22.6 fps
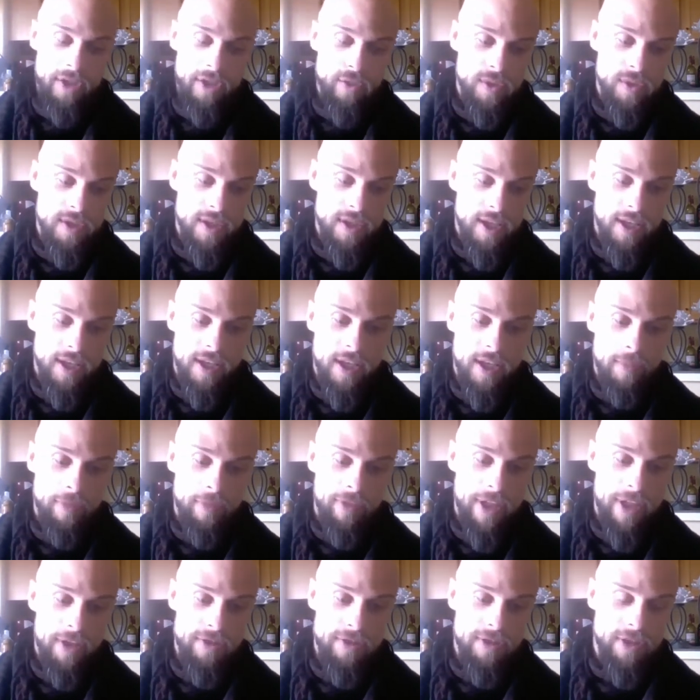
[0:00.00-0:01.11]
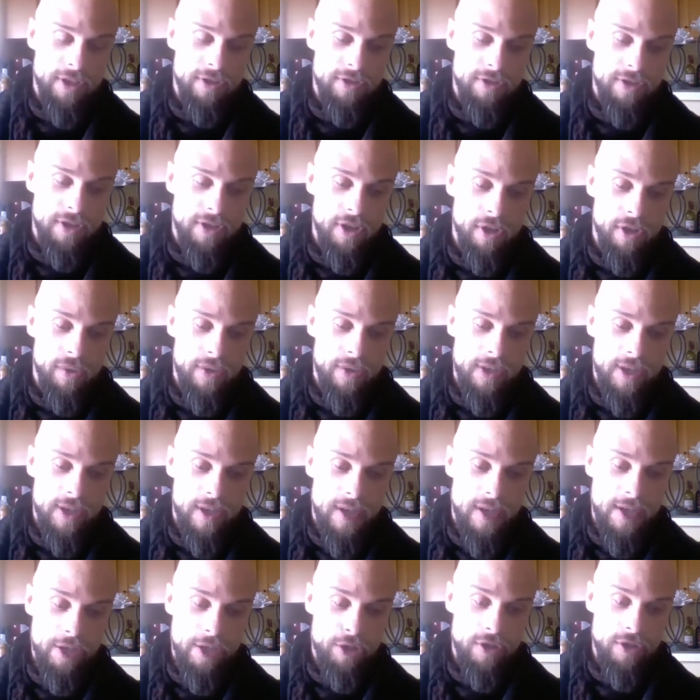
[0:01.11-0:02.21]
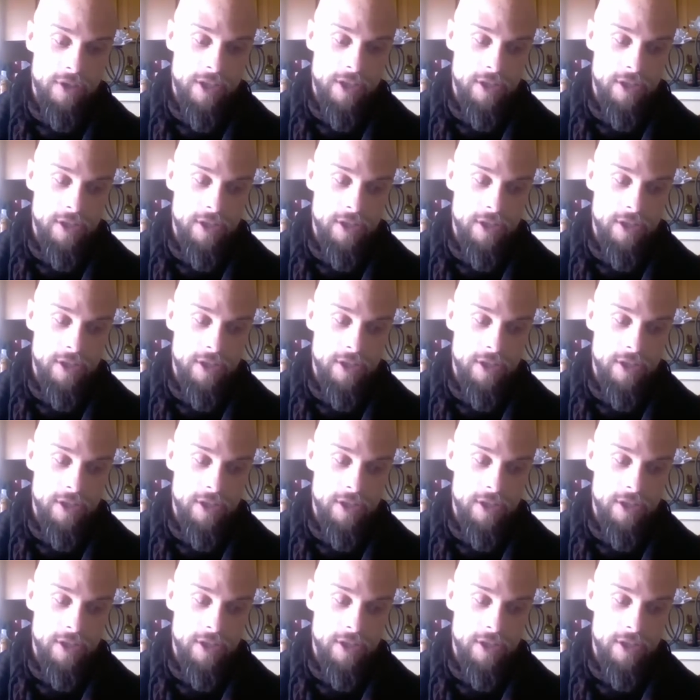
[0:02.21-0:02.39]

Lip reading: this was like a couple thousand years ago in ancient